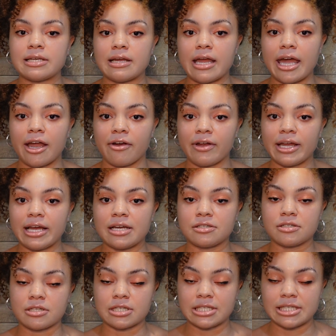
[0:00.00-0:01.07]
areas
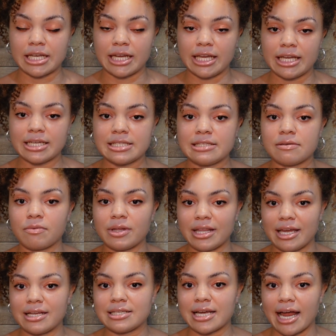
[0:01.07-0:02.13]
or cities
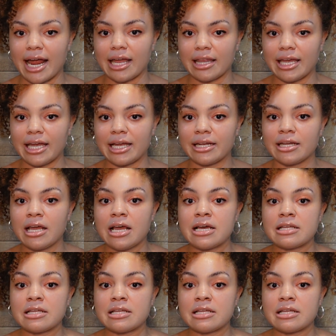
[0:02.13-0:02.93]
within Thailand,